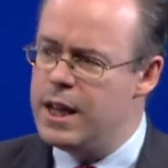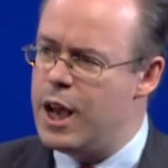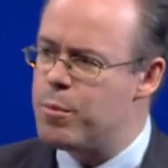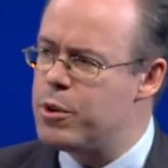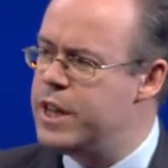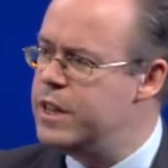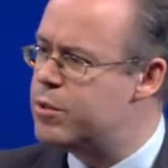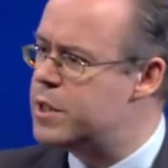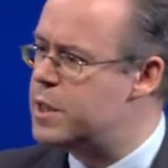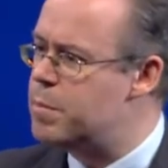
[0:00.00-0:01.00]
And we're at an
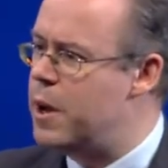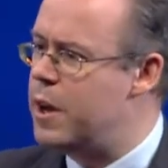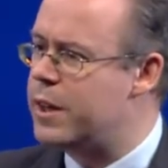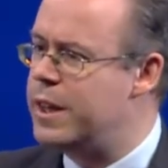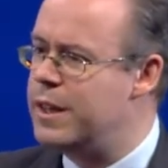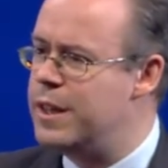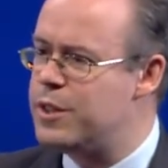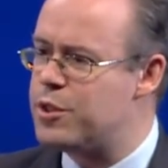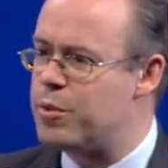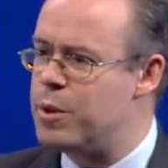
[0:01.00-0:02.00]
interesting part in
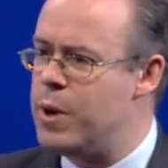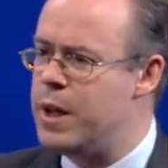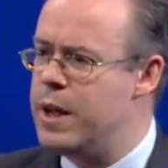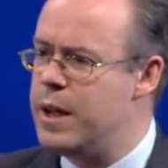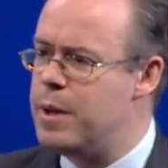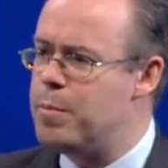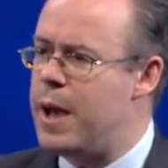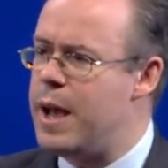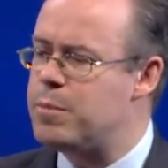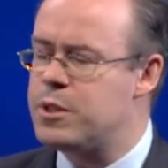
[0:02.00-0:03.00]
history where
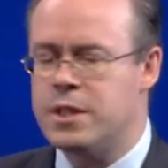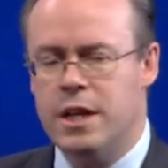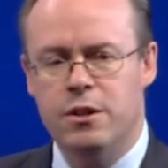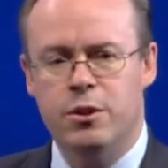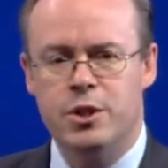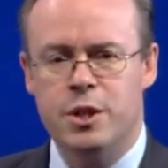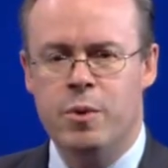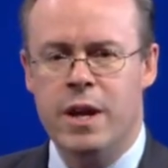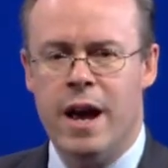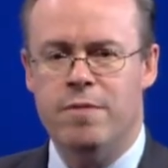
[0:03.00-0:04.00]
perhaps the technology
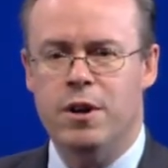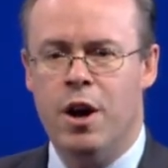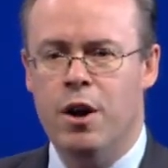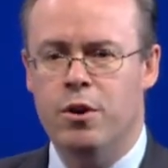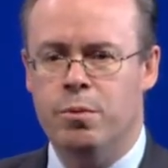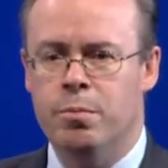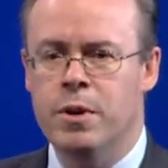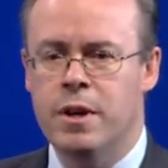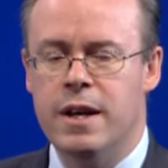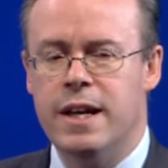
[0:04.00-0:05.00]
we have at home
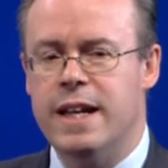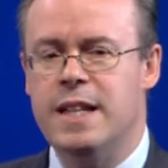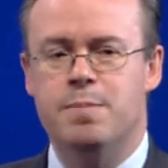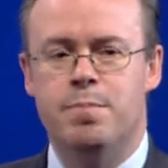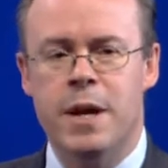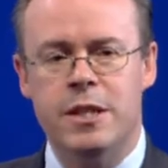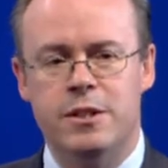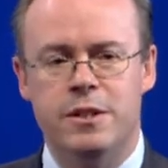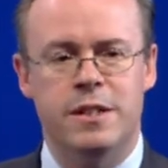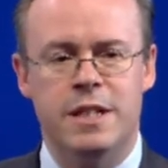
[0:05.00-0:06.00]
is better
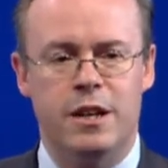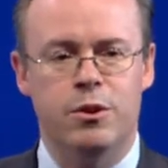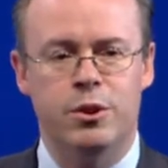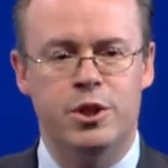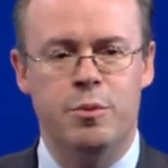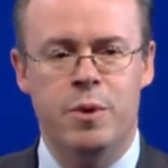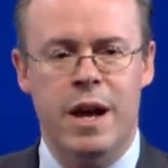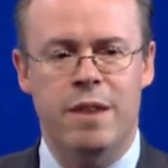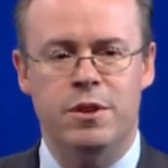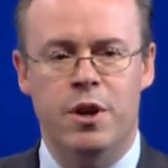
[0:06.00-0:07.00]
than the technology we
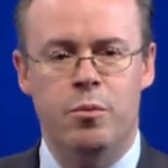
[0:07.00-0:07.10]
have in our